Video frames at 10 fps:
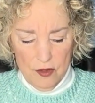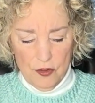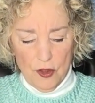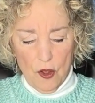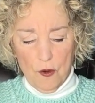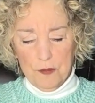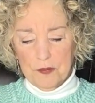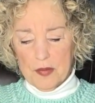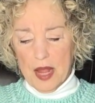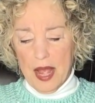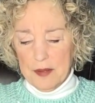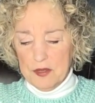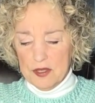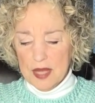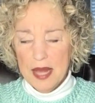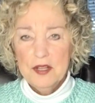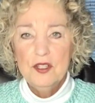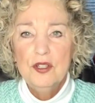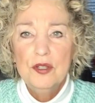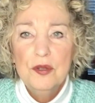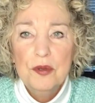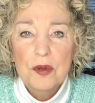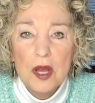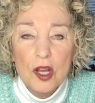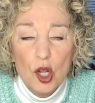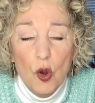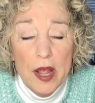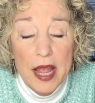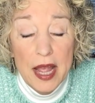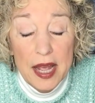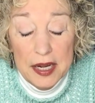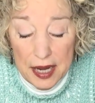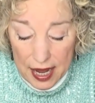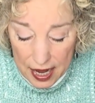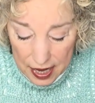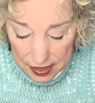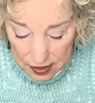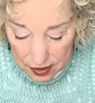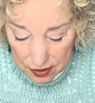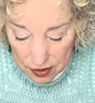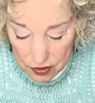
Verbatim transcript: so i've decided to go ahead and